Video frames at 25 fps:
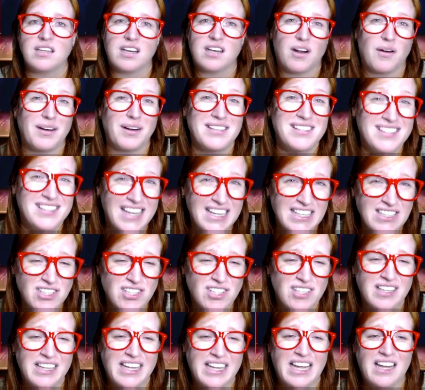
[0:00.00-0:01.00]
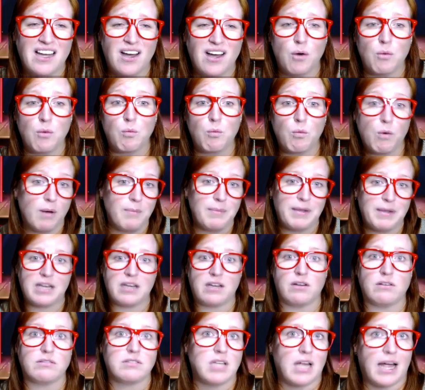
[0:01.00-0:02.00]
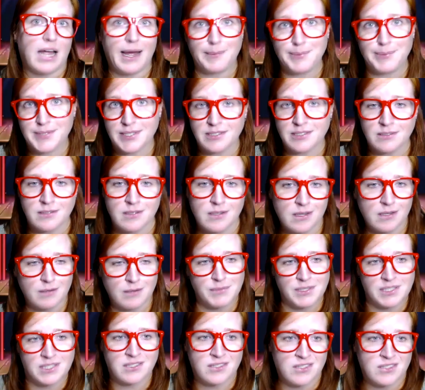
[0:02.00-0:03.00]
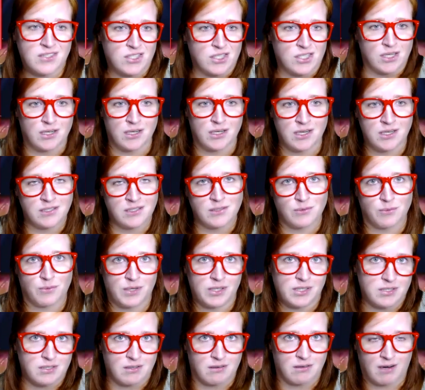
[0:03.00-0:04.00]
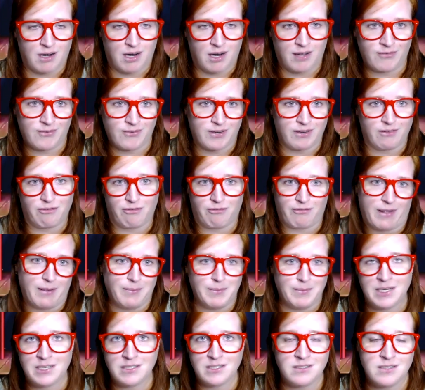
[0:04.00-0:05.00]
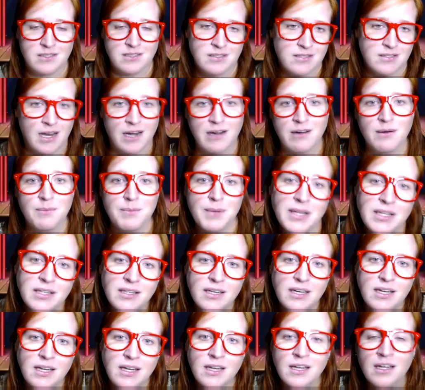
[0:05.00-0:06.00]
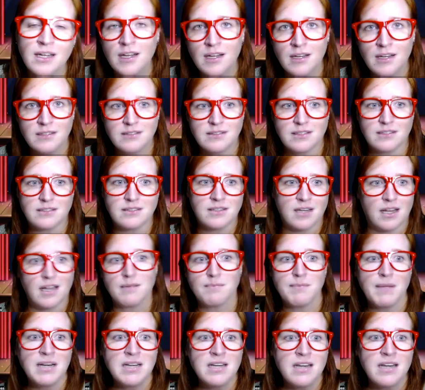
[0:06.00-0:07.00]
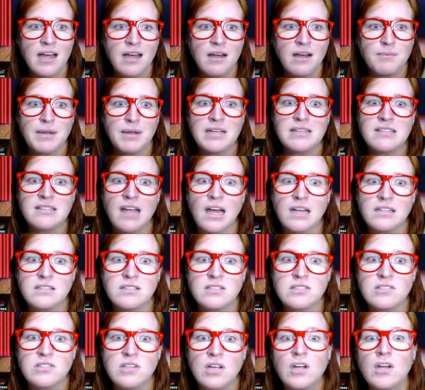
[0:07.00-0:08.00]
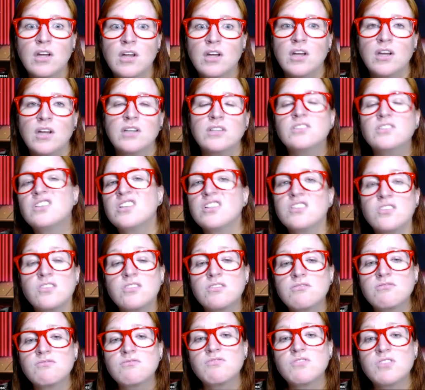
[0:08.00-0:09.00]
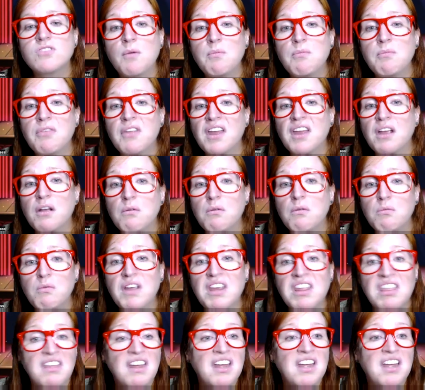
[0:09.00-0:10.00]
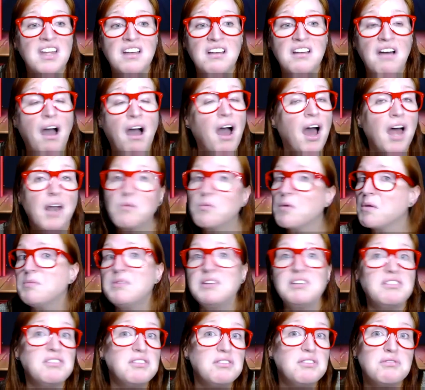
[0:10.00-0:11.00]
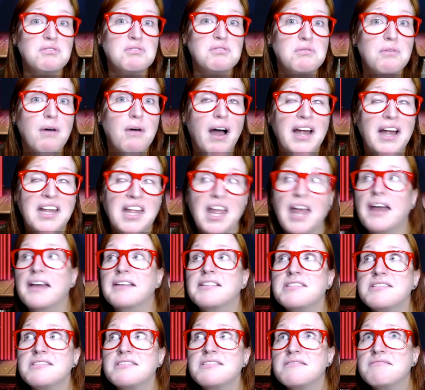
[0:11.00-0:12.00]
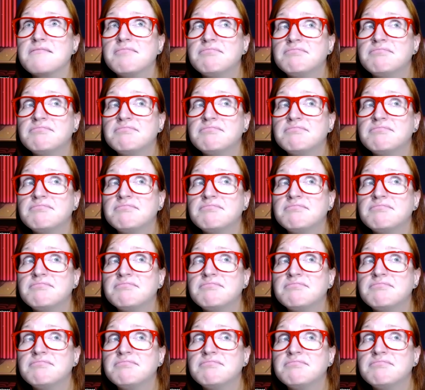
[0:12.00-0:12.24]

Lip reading: Essentially a woman who taps into the mysterious witchcraft of feminine desirability to take men down because that's just something we think hot women do, I guess.